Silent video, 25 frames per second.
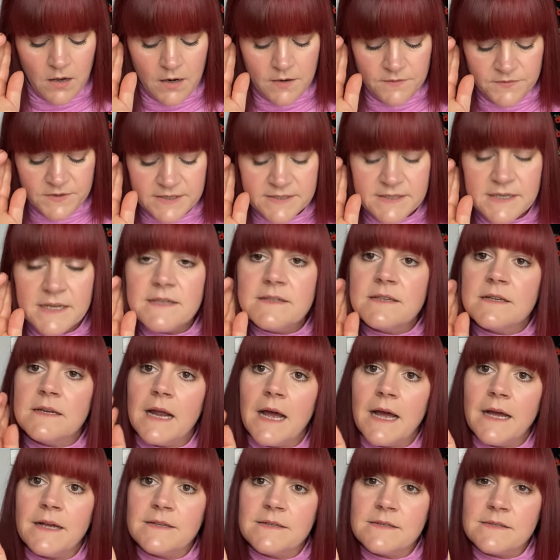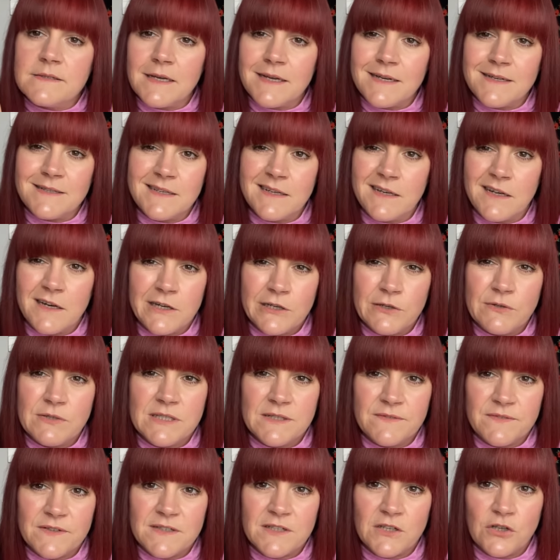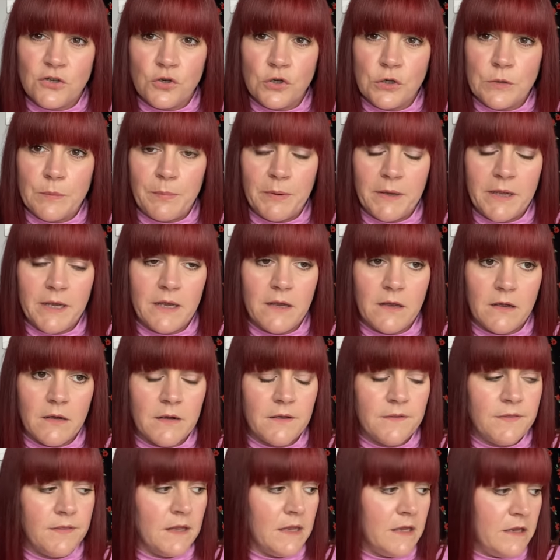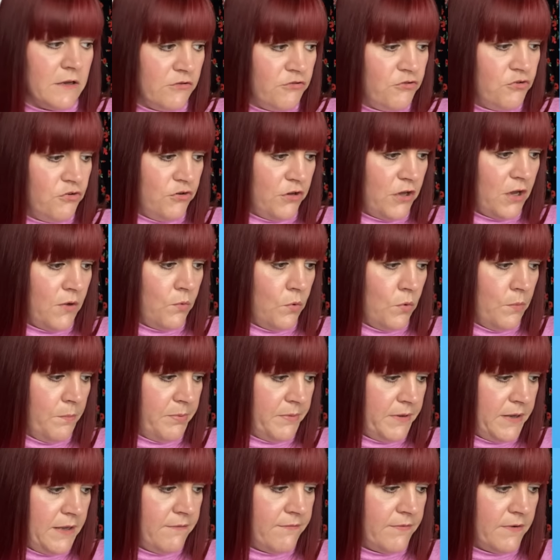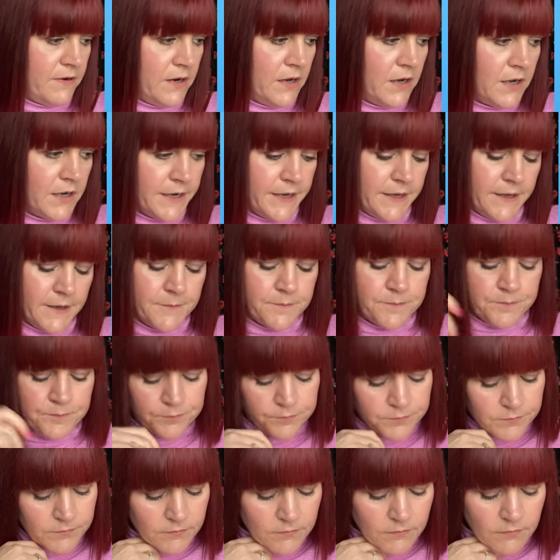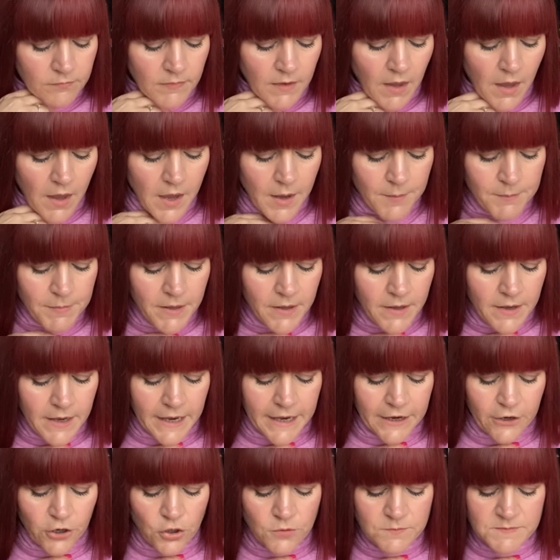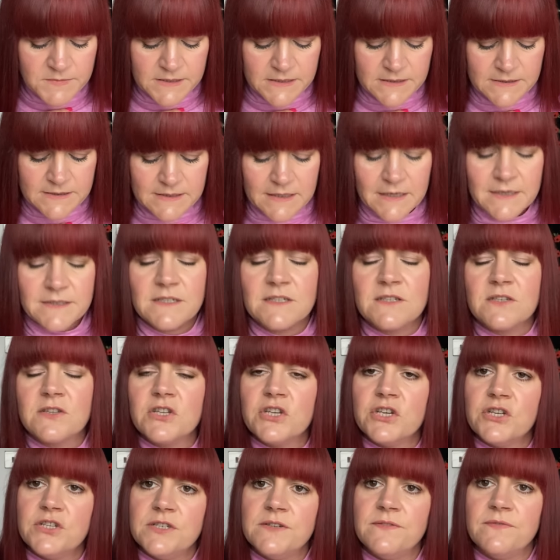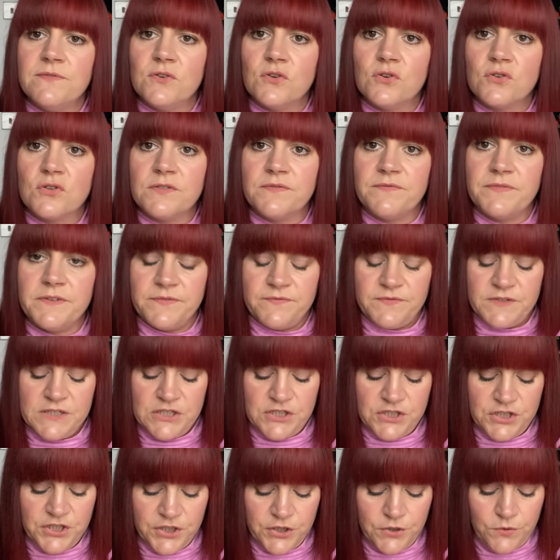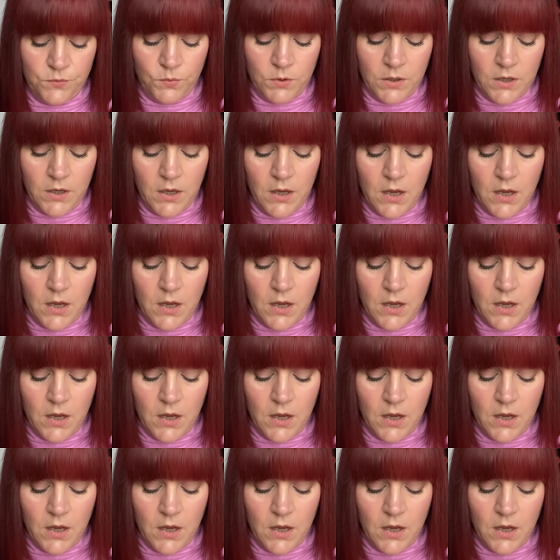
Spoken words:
this isn't as size inclusive as it could be. I think it should go up even higher. It comes in sizes 34 to 52,